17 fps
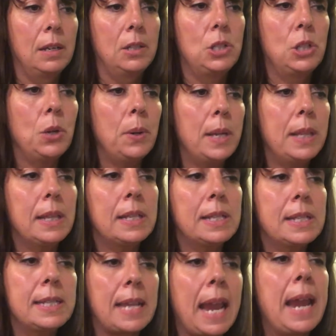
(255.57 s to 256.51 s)
doing the
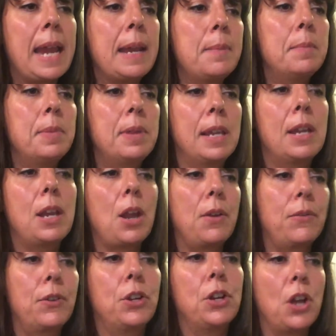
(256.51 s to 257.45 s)
same thing
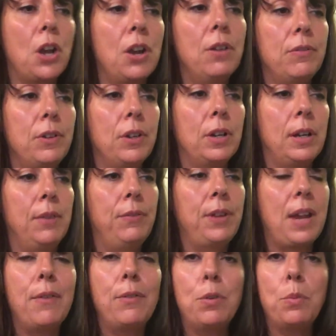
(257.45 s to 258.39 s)
over and over, if
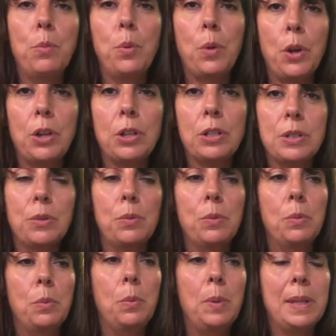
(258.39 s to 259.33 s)
you haven't worked
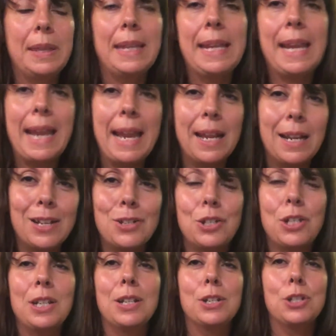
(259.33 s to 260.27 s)
with the
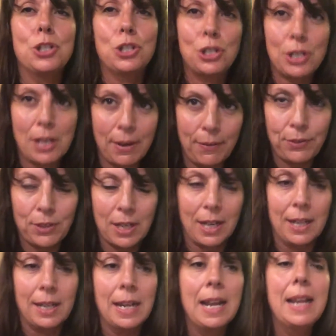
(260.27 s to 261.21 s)
energy to shift
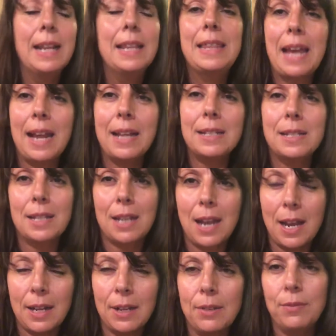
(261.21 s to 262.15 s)
it, that's
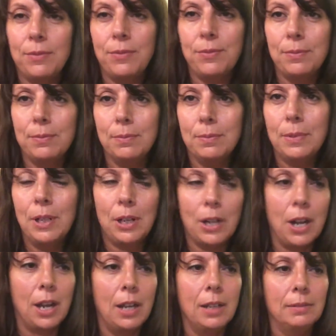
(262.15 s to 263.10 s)
kind of, you
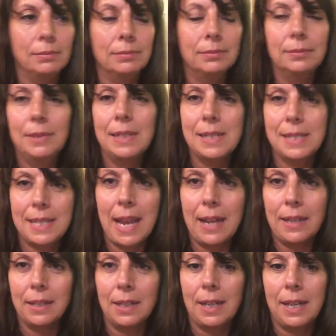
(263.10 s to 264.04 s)
know,
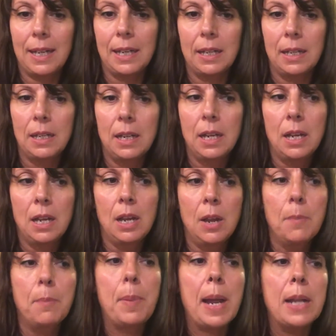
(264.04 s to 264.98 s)
insanity.
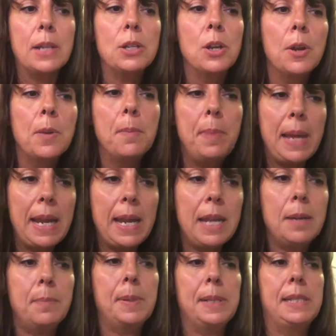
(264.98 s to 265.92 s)
But
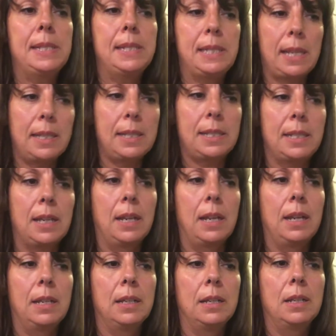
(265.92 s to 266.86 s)
being
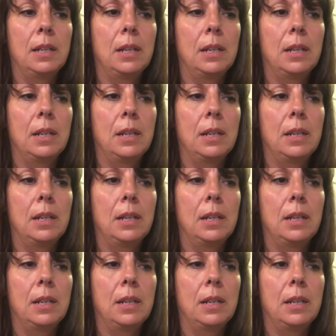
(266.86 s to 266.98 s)
persistent,